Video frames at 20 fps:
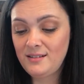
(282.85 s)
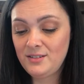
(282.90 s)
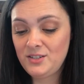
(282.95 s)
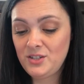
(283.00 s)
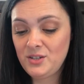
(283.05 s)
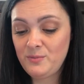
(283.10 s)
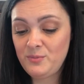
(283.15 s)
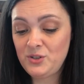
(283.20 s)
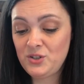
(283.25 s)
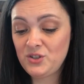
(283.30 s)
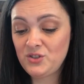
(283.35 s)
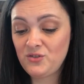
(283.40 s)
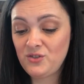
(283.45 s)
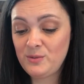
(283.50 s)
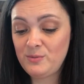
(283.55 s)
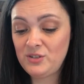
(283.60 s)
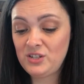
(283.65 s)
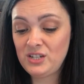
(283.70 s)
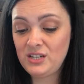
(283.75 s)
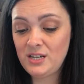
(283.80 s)

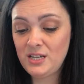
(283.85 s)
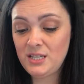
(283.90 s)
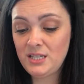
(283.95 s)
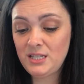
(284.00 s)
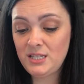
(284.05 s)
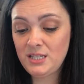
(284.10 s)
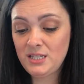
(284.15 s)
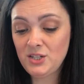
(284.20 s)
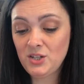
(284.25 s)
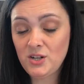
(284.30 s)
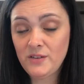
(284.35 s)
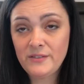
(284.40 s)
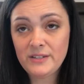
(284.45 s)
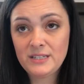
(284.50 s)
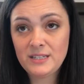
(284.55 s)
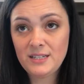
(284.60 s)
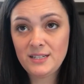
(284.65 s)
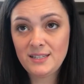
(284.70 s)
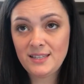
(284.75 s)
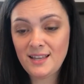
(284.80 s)
subscription
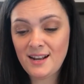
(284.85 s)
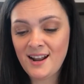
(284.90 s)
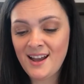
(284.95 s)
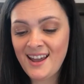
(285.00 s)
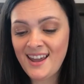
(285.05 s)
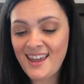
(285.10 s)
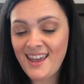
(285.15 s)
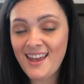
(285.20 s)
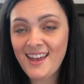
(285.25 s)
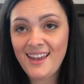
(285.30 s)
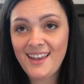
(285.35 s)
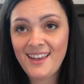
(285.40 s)
services that I get.